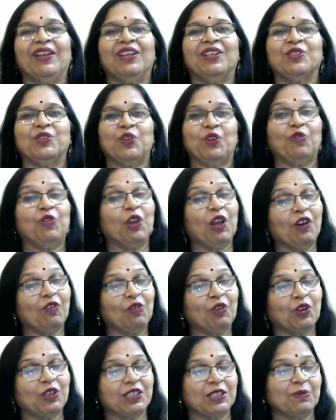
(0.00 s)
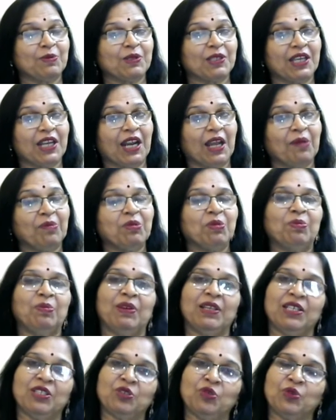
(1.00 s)
So if you have not subscribed,
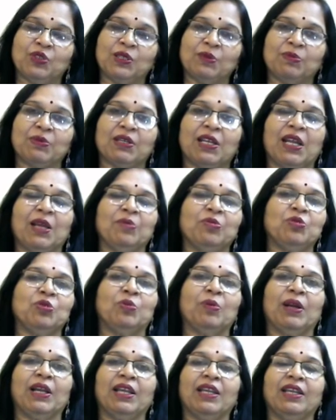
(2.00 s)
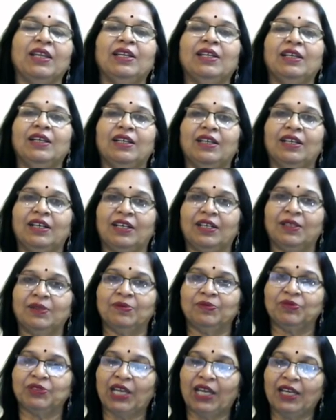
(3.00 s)
please do subscribe to my
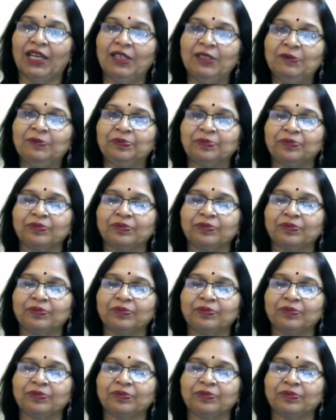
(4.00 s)
channel,